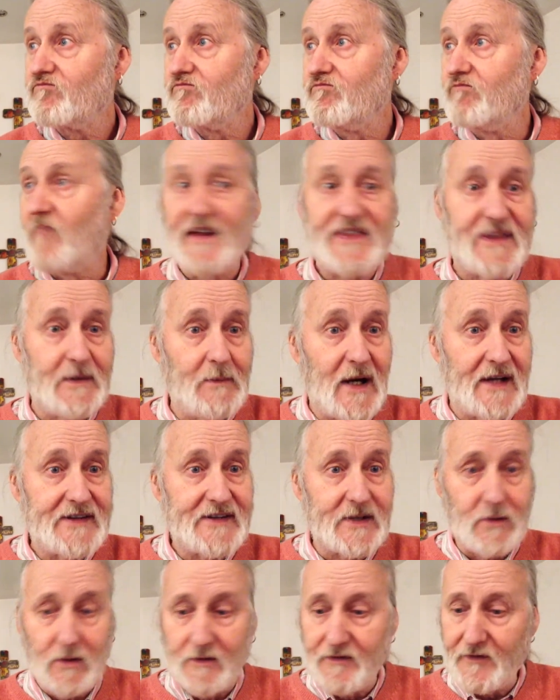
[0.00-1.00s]

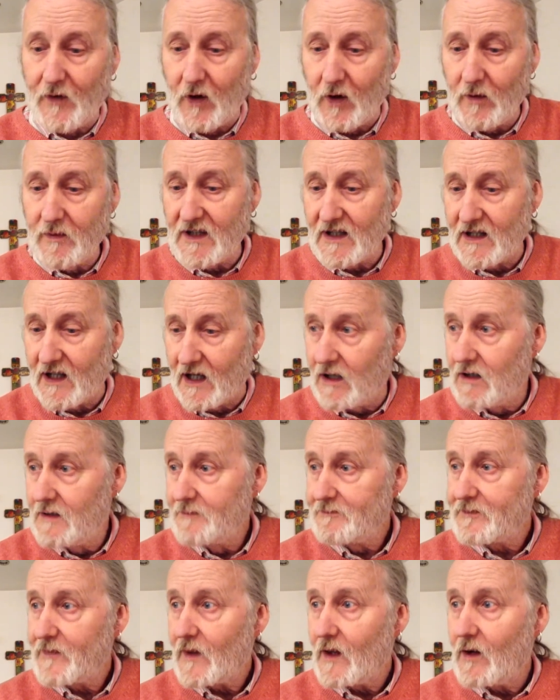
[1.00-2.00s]
mathematical formula,
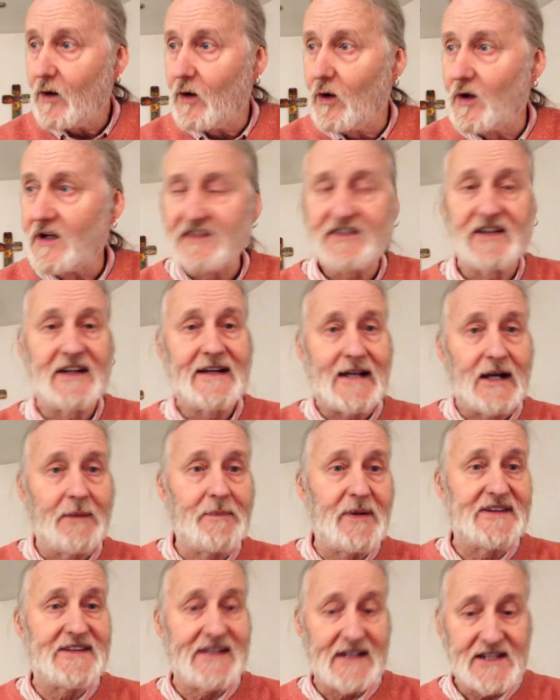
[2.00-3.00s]
or it's like a
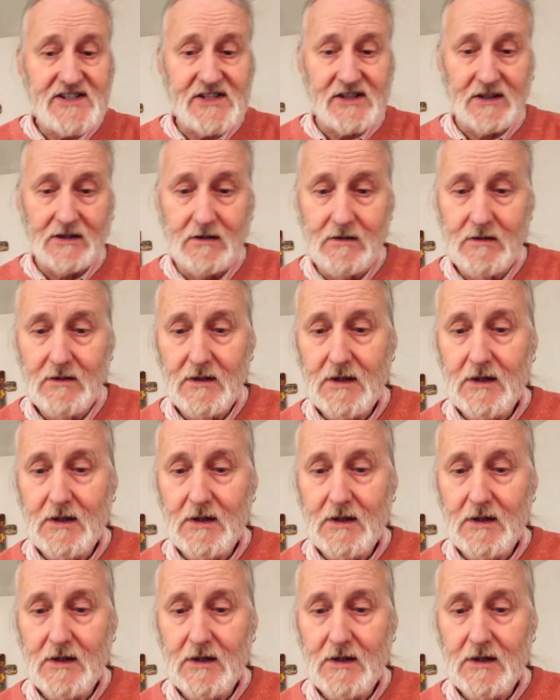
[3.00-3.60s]
petition